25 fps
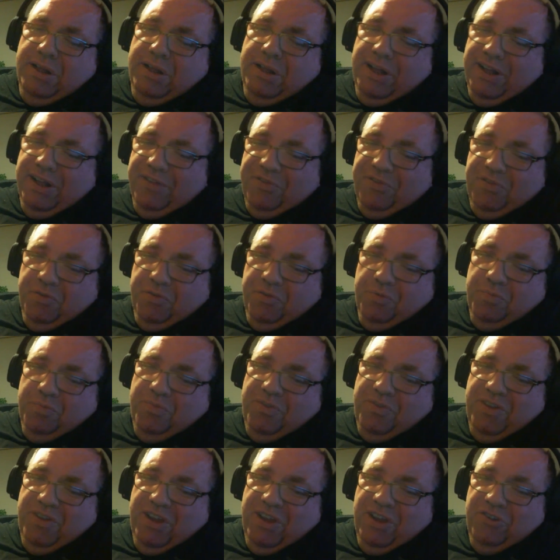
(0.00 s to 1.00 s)
at some
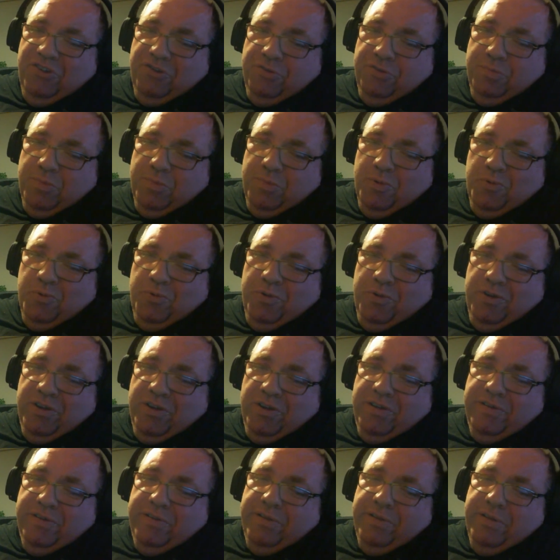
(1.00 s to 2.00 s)
stage on
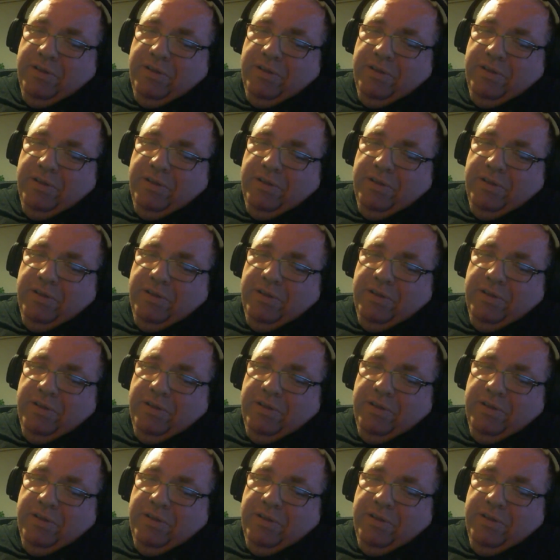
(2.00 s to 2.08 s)
Monday,